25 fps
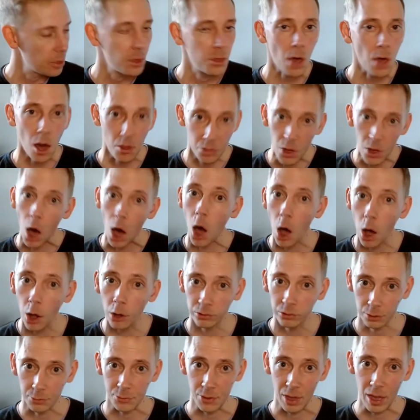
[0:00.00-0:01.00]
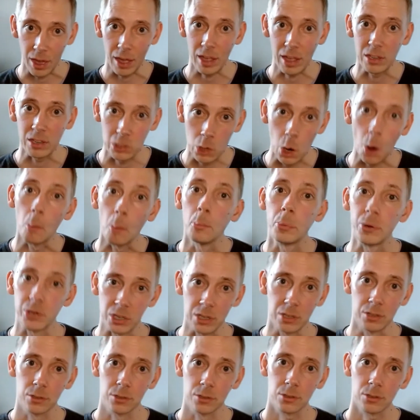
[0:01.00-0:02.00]
At the heart of it is
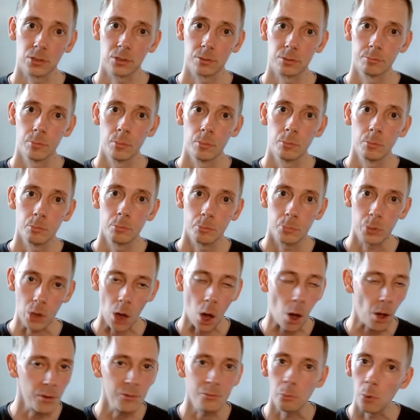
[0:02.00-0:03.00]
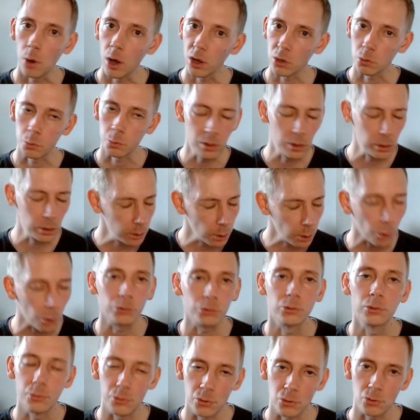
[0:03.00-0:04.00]
competence. I've worked with lots
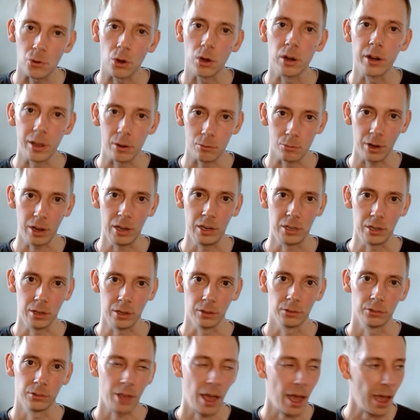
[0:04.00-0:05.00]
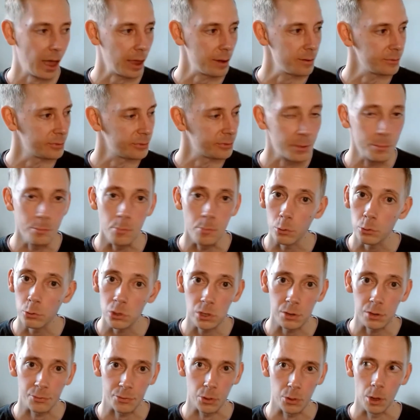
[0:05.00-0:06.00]
of struggling readers, and for most
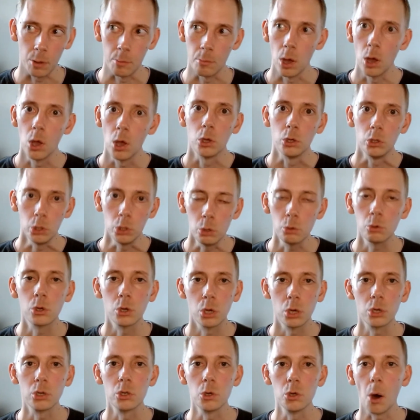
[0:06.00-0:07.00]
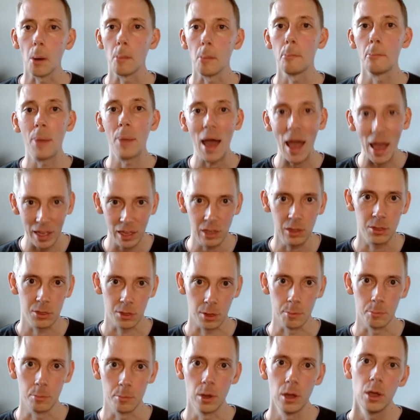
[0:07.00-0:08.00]
of them, you could not pay
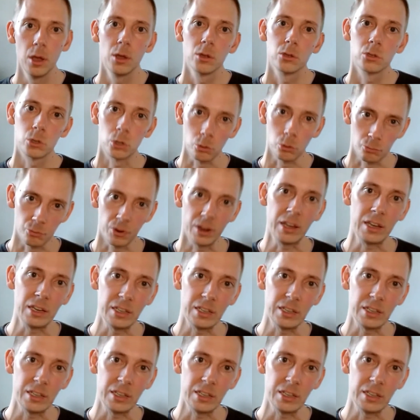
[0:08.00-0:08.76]
them to read